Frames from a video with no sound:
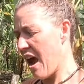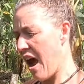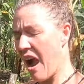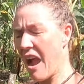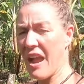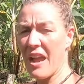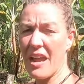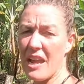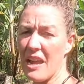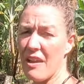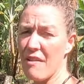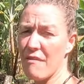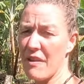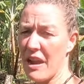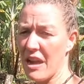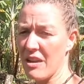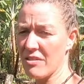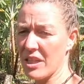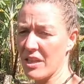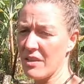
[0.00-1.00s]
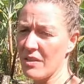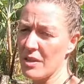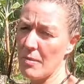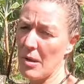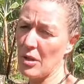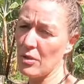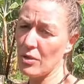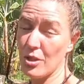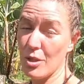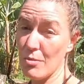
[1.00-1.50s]
I found out
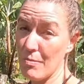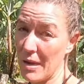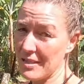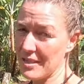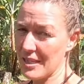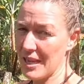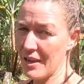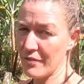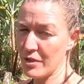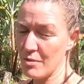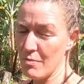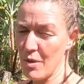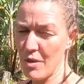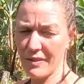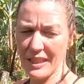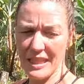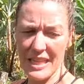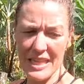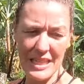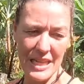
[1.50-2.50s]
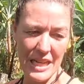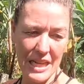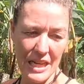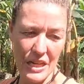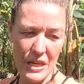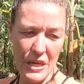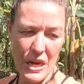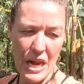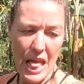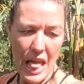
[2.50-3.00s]
about 2 months after moving in
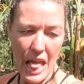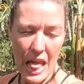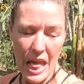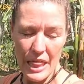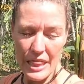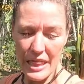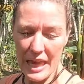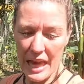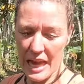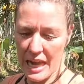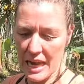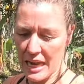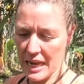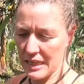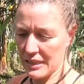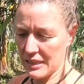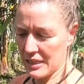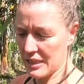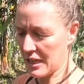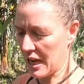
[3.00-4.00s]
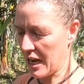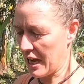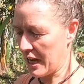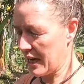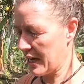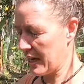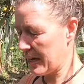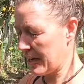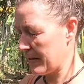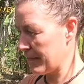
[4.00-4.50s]
here that
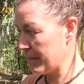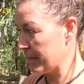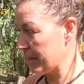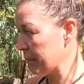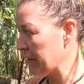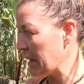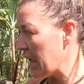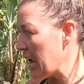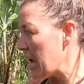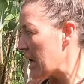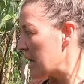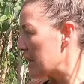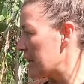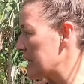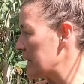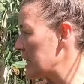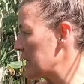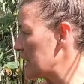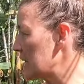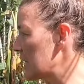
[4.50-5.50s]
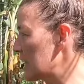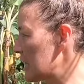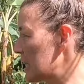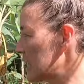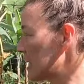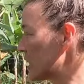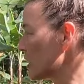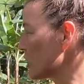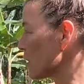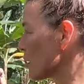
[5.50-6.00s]

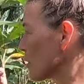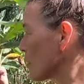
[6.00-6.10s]
the